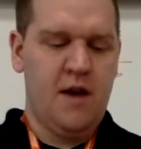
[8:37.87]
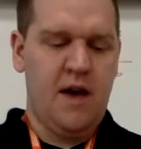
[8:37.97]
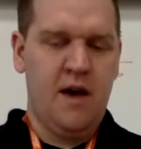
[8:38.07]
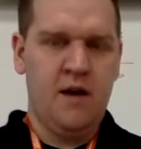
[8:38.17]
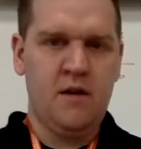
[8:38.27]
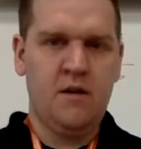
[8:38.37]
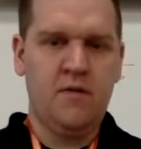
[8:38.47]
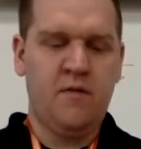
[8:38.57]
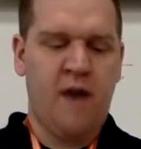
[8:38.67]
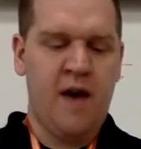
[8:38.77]
and
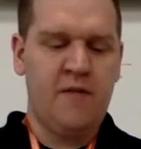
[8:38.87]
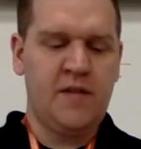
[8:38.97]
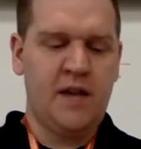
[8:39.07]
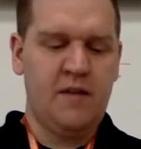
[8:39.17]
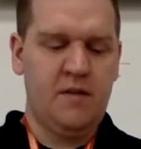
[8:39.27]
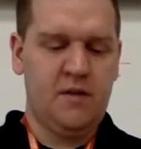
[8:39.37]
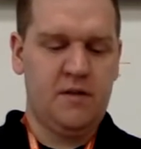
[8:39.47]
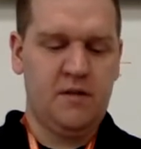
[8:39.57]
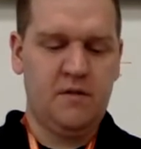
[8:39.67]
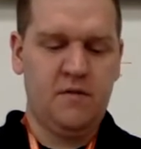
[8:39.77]
5/10
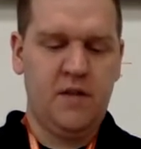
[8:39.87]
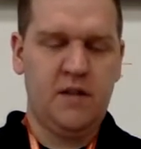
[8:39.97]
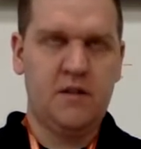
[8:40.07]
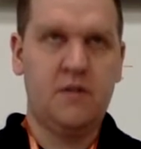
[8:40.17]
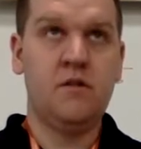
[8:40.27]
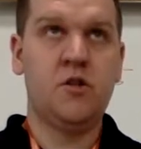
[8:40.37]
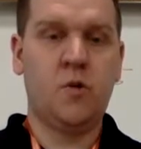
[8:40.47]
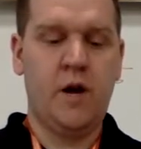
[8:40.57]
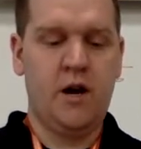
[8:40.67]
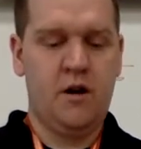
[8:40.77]
feet
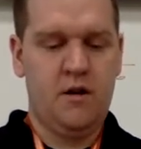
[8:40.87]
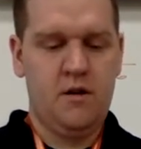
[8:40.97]
squared.